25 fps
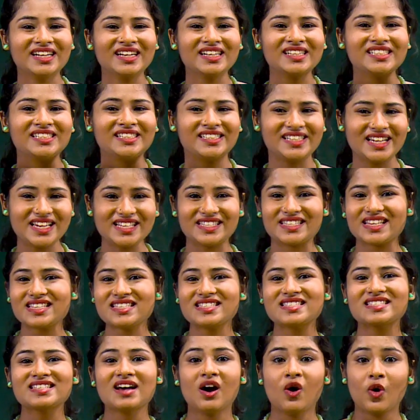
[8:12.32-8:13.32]
she
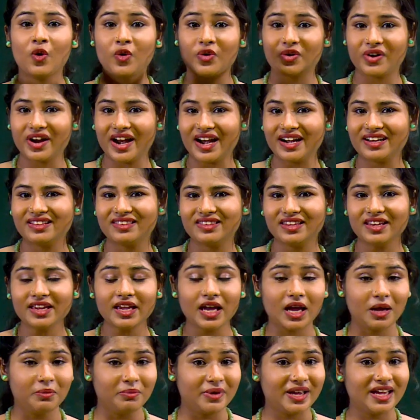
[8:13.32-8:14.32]
just read the
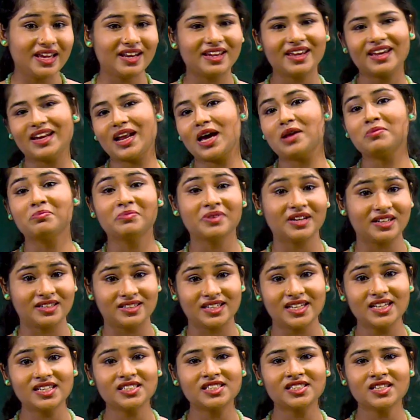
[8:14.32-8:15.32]
American and
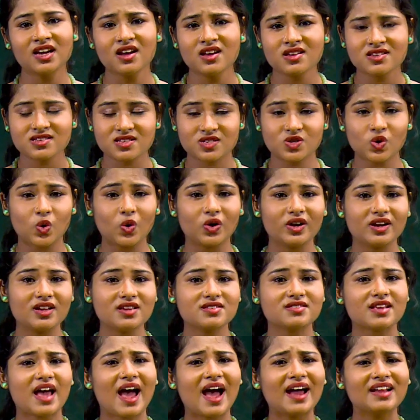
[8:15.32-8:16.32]
British
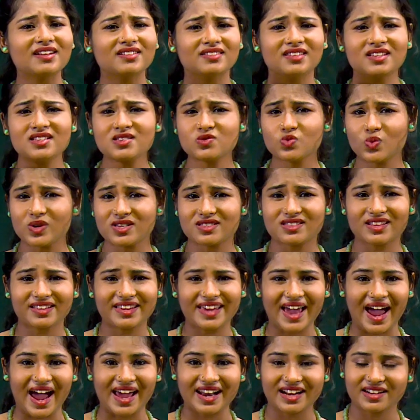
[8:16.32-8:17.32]
stories, and this was the
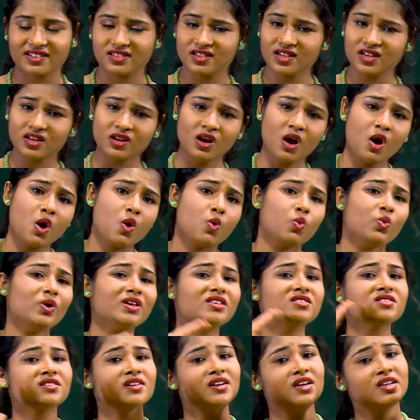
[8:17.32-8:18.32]
character
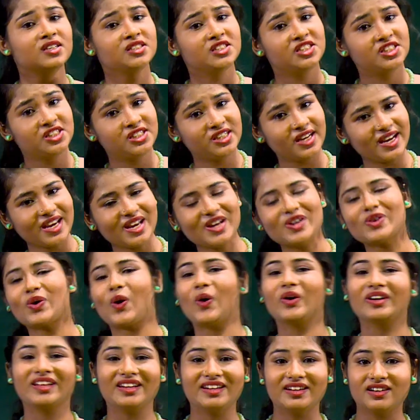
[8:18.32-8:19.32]
which she
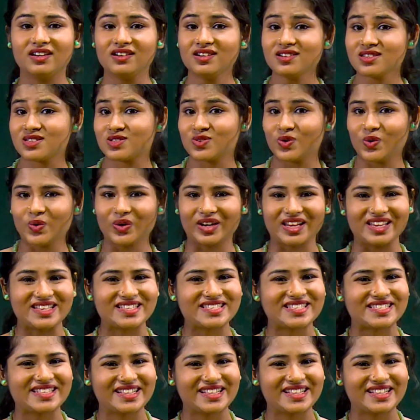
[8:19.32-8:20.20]
wrote in her stories.